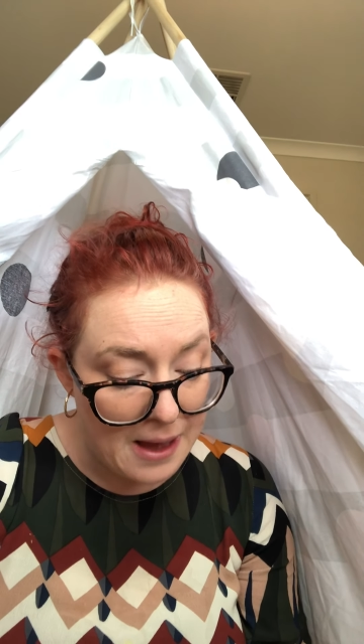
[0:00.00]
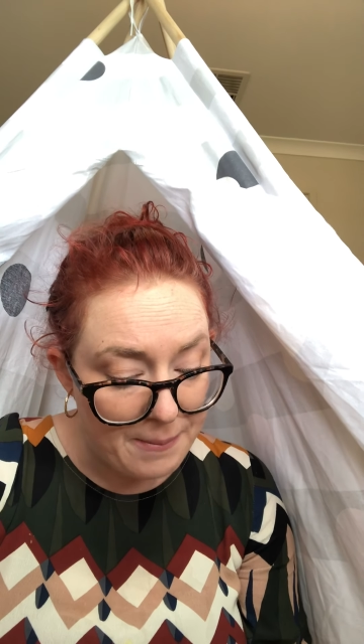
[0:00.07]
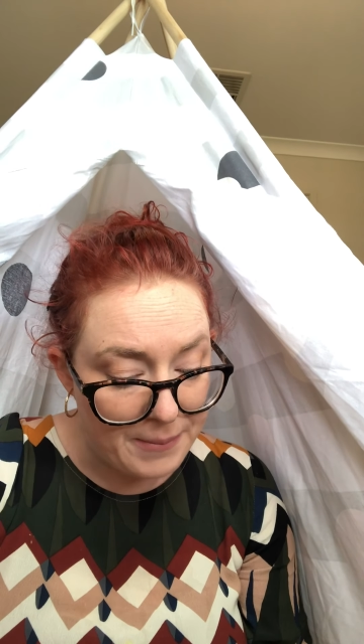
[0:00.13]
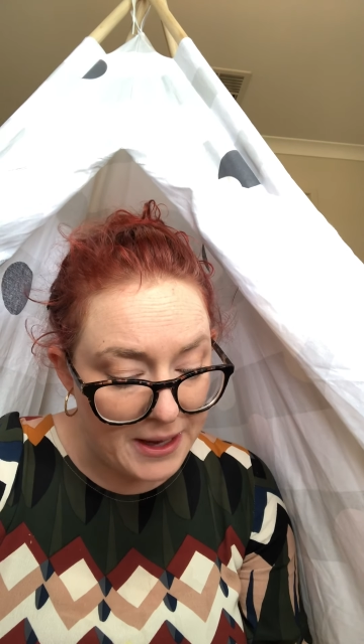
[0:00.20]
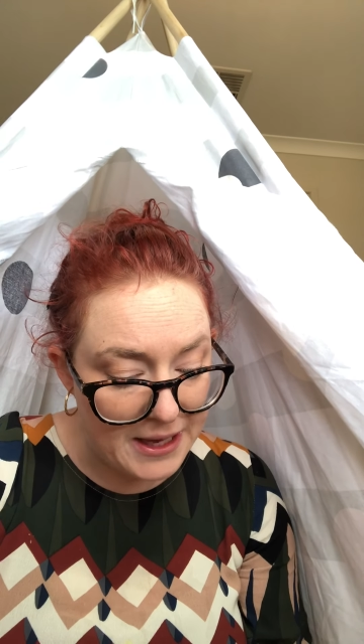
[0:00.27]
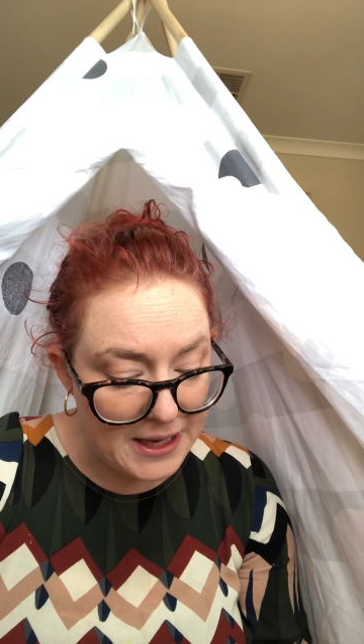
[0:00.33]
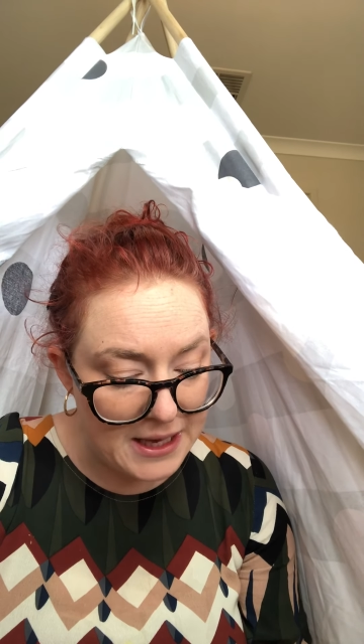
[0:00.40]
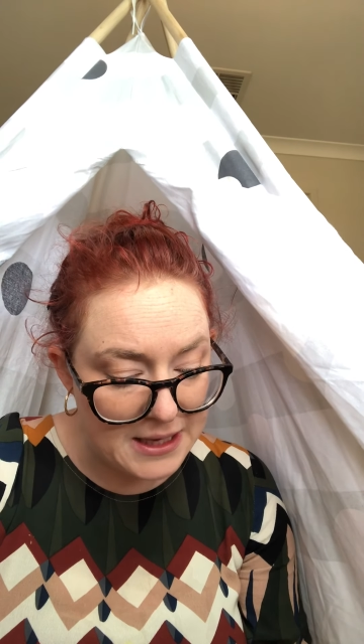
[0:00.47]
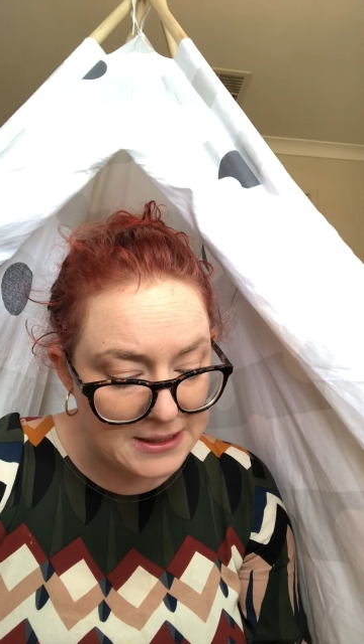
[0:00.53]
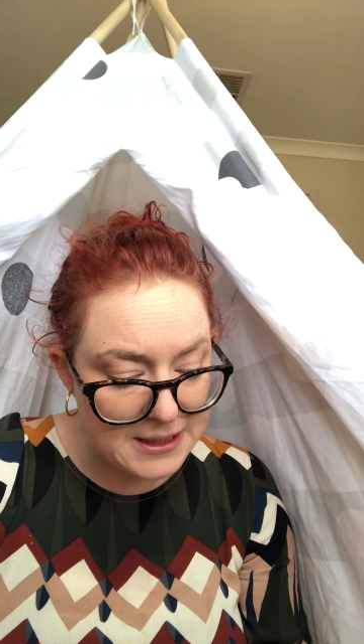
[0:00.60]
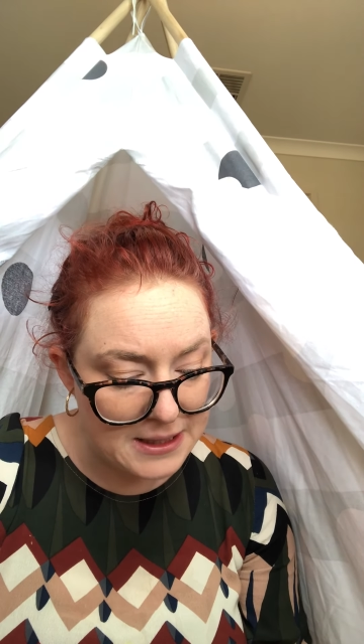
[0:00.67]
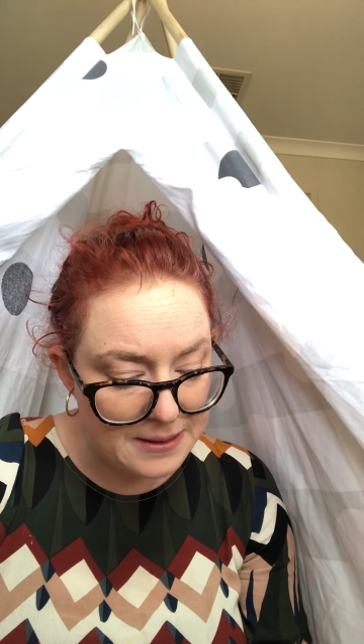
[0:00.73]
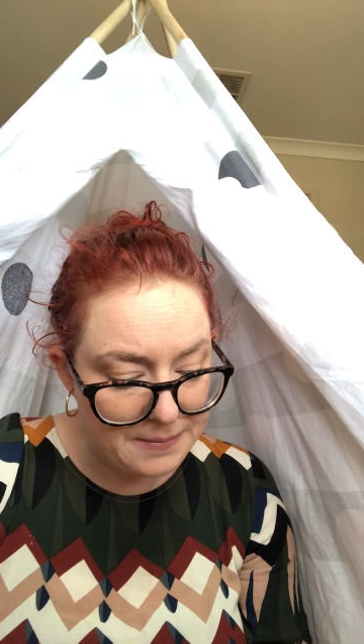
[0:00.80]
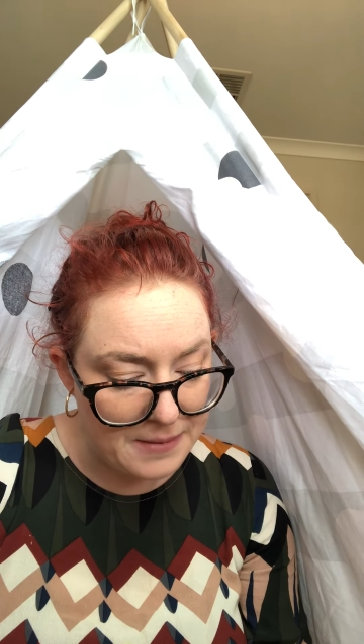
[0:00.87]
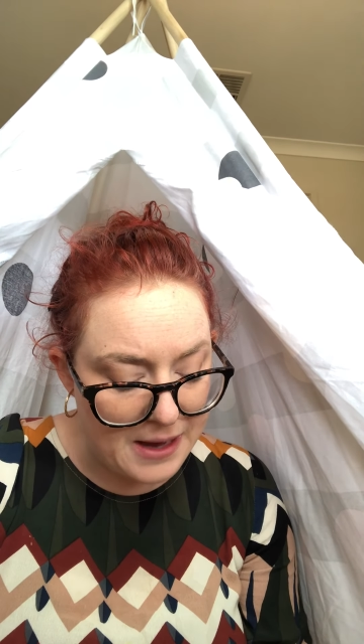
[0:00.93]
But
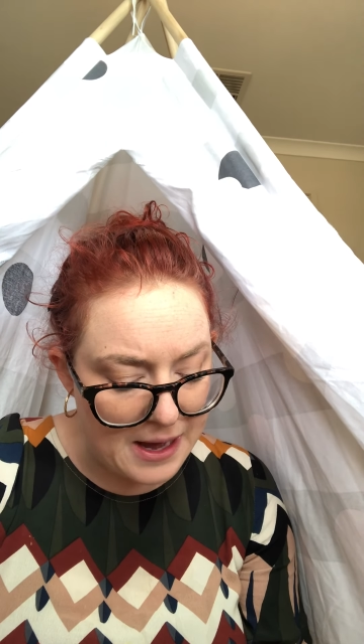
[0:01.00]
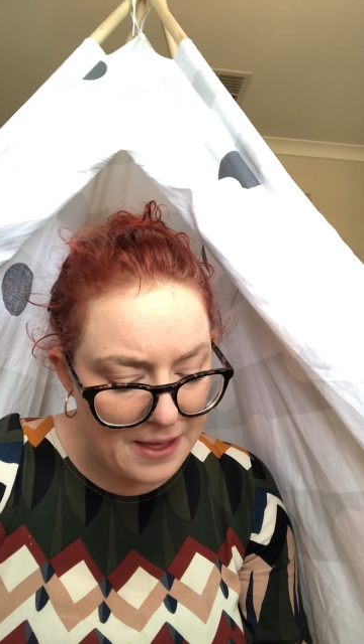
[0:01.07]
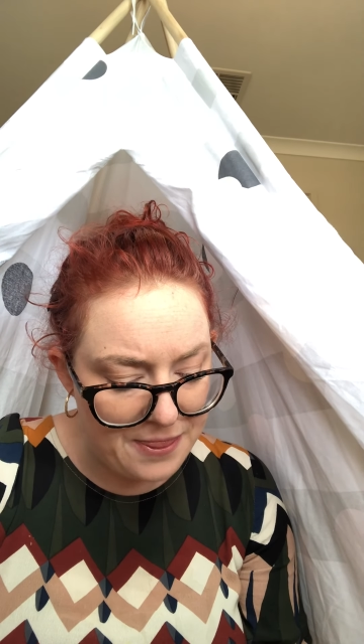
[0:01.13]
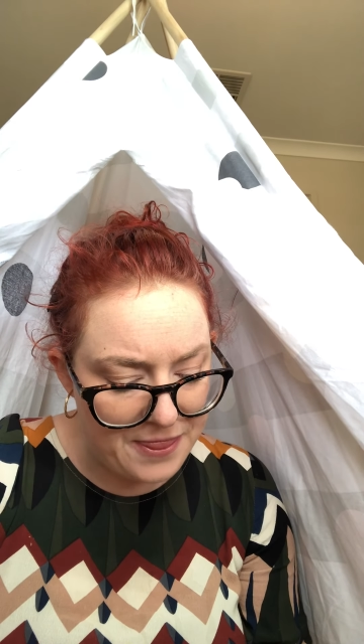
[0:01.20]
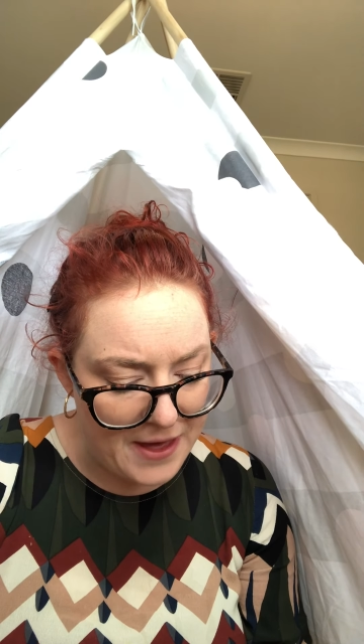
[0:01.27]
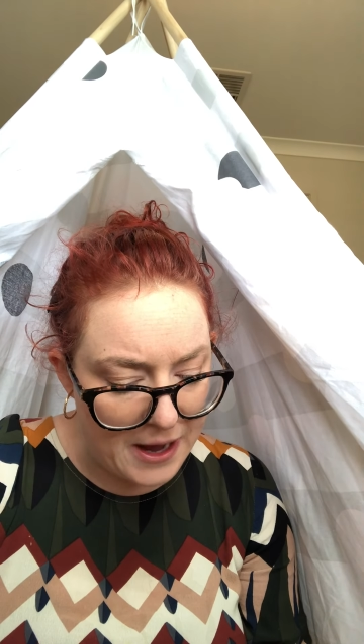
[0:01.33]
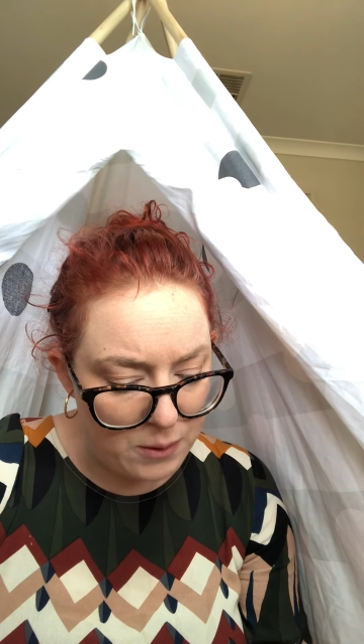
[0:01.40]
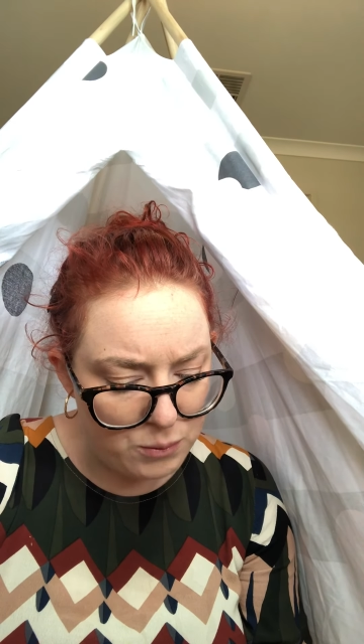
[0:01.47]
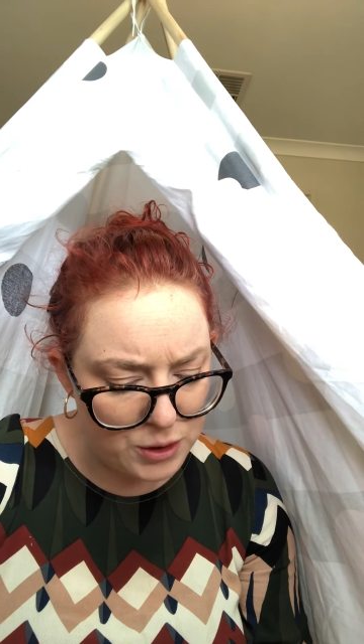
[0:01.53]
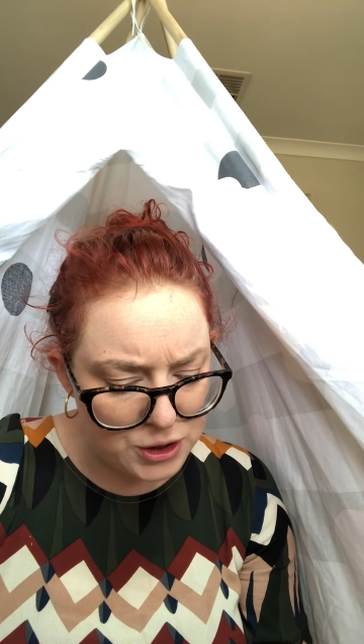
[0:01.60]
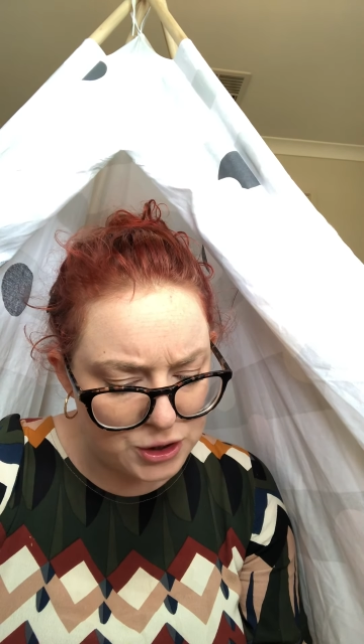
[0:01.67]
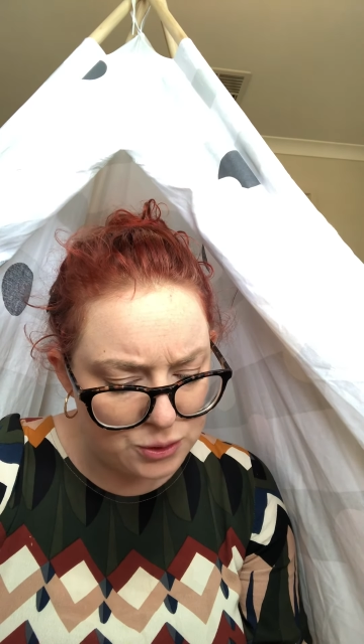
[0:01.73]
isn't that what